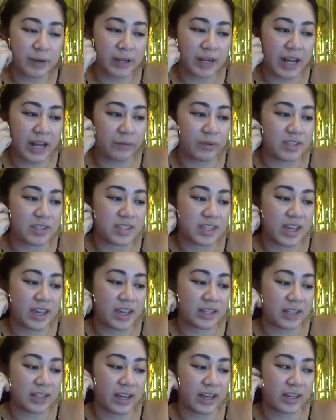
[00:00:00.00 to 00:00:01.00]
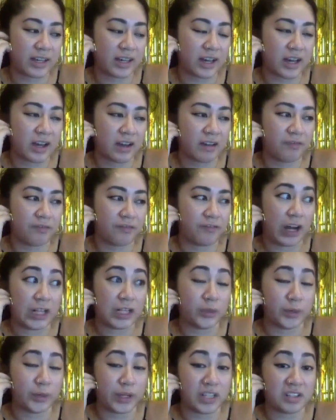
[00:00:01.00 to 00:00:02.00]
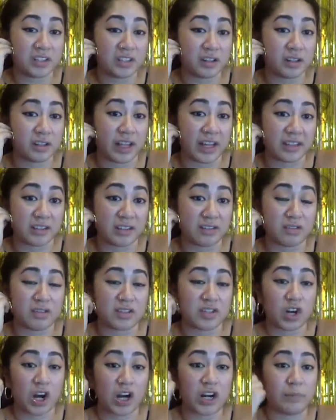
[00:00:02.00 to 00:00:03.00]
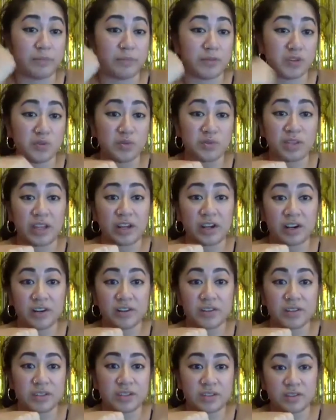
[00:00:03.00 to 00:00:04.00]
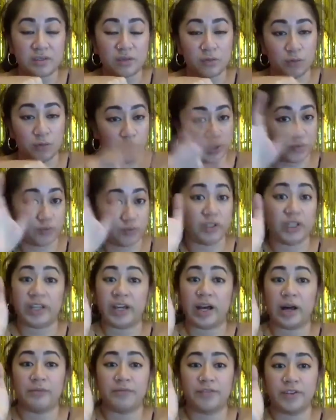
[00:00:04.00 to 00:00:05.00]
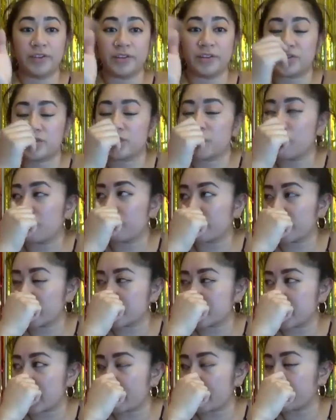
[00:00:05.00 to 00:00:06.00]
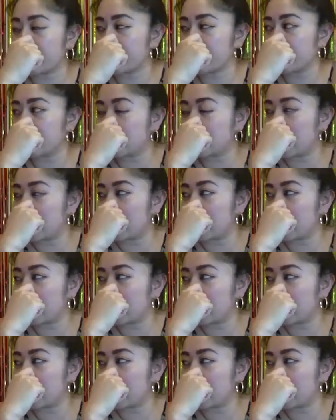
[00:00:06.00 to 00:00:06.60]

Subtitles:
but I would say like following like startup newsletters was really helpful. So for example,